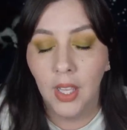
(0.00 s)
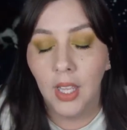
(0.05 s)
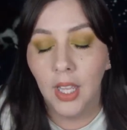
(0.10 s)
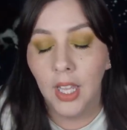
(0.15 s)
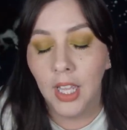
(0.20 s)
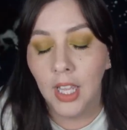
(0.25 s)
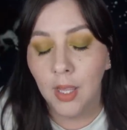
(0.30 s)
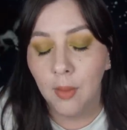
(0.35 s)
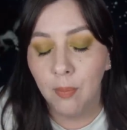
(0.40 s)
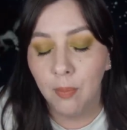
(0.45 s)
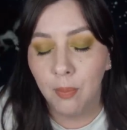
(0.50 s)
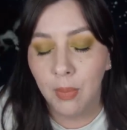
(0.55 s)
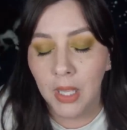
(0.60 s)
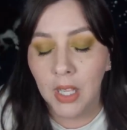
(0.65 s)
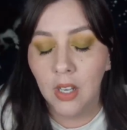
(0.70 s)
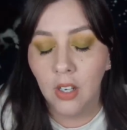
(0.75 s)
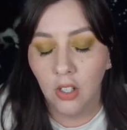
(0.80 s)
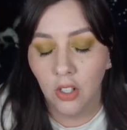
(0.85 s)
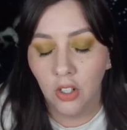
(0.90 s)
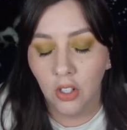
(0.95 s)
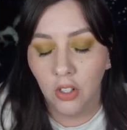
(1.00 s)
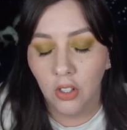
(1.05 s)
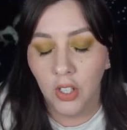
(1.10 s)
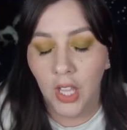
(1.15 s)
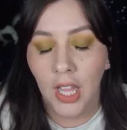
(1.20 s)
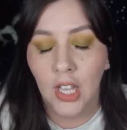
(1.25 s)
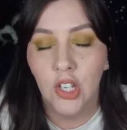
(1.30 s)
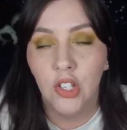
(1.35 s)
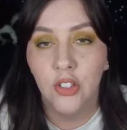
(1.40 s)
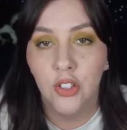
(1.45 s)
He beat her
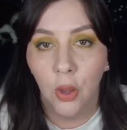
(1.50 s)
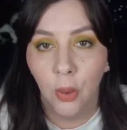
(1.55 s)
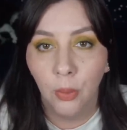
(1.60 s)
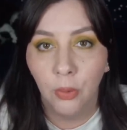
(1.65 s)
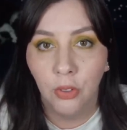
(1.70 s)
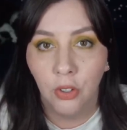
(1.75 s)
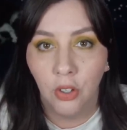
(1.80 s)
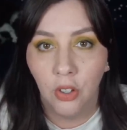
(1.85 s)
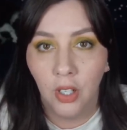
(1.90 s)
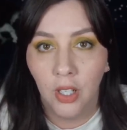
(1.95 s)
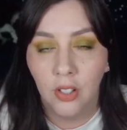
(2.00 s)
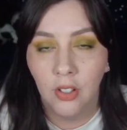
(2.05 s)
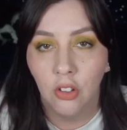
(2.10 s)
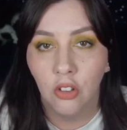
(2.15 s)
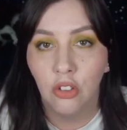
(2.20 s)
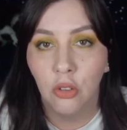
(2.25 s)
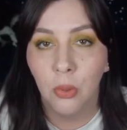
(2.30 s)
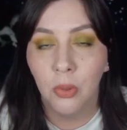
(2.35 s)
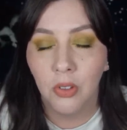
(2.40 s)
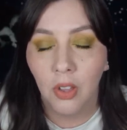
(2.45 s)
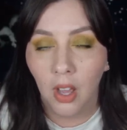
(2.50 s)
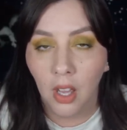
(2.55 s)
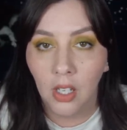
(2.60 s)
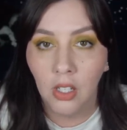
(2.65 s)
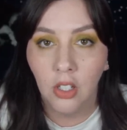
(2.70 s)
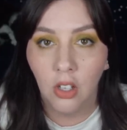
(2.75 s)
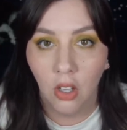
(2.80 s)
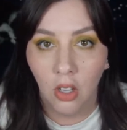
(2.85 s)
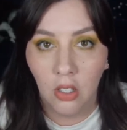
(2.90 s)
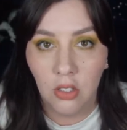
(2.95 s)
and choked her until she was
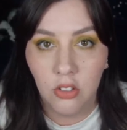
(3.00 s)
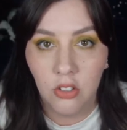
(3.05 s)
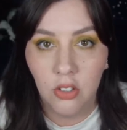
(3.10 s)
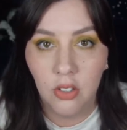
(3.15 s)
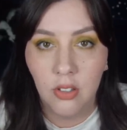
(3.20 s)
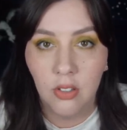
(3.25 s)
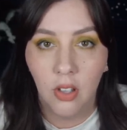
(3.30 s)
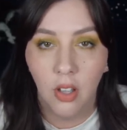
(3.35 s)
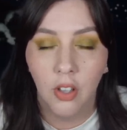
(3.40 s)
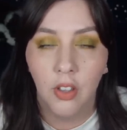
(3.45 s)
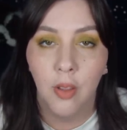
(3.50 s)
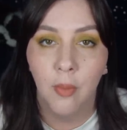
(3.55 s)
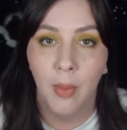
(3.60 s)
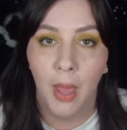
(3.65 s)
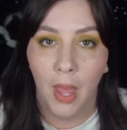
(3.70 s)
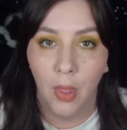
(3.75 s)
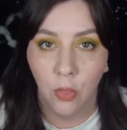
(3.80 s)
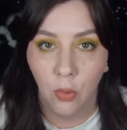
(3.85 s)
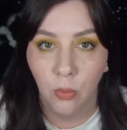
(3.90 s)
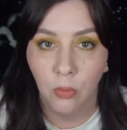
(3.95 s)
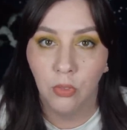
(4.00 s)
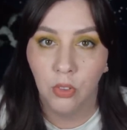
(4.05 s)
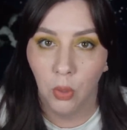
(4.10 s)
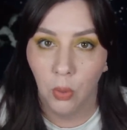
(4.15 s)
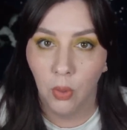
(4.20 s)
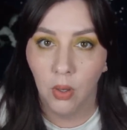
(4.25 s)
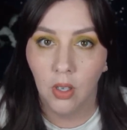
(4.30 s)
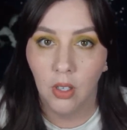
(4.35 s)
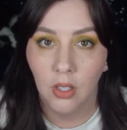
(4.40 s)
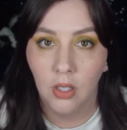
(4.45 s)
unconscious on the bathroom
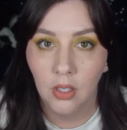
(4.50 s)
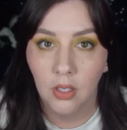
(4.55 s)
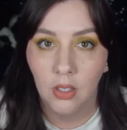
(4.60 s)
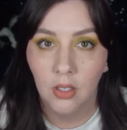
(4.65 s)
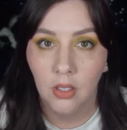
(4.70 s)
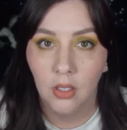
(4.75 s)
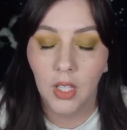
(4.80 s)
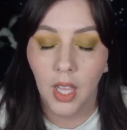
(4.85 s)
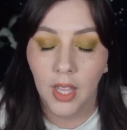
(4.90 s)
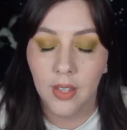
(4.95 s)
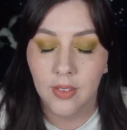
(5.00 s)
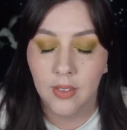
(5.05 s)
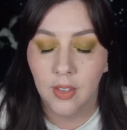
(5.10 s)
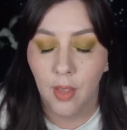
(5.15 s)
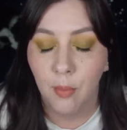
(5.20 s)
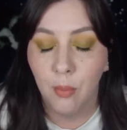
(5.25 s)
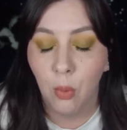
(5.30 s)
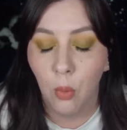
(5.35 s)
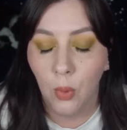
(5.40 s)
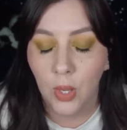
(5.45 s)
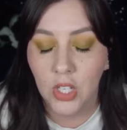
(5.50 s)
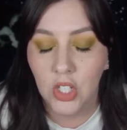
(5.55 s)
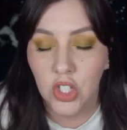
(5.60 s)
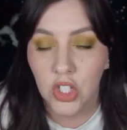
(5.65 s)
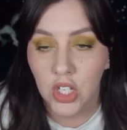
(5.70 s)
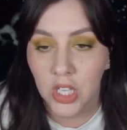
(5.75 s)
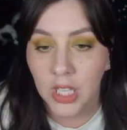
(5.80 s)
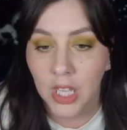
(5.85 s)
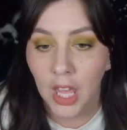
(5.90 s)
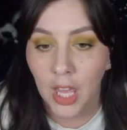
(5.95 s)
floor. At some point,
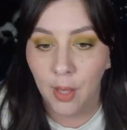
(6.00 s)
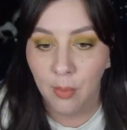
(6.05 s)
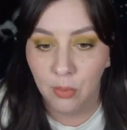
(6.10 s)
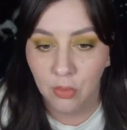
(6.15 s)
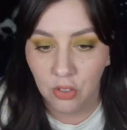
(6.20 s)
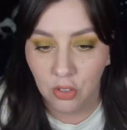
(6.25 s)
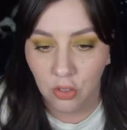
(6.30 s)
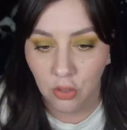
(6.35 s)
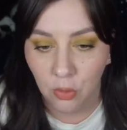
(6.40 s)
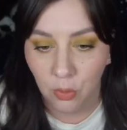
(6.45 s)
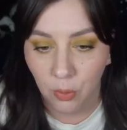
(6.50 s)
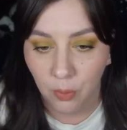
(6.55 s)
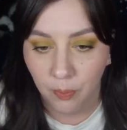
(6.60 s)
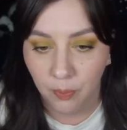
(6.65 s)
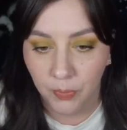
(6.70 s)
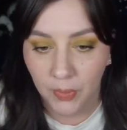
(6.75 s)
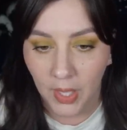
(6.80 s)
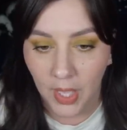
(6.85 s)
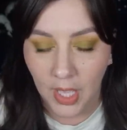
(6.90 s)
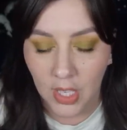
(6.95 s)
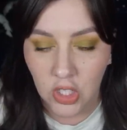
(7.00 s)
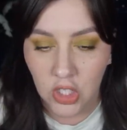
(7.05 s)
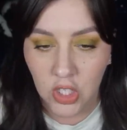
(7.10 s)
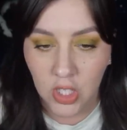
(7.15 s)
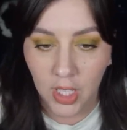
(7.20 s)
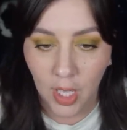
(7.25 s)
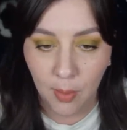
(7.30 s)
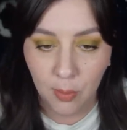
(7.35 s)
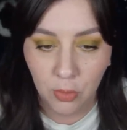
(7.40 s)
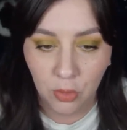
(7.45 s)
she came to, and she
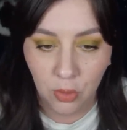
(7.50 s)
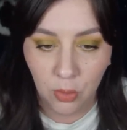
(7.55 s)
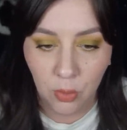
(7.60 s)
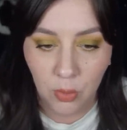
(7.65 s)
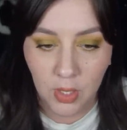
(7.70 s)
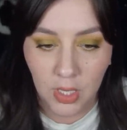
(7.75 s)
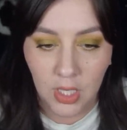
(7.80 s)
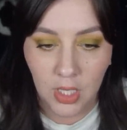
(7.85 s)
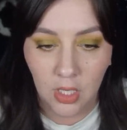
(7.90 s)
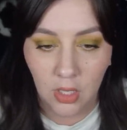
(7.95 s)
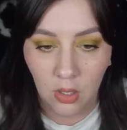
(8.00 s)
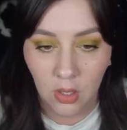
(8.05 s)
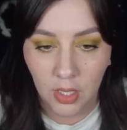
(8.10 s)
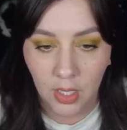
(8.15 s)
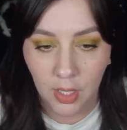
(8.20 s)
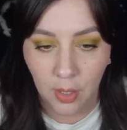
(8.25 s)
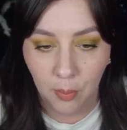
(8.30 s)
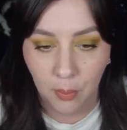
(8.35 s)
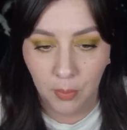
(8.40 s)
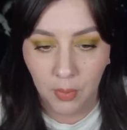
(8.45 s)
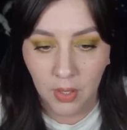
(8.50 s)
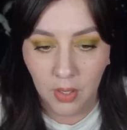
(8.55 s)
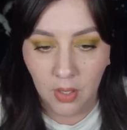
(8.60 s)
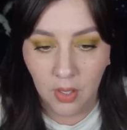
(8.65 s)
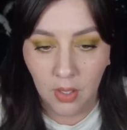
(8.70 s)
came to hear him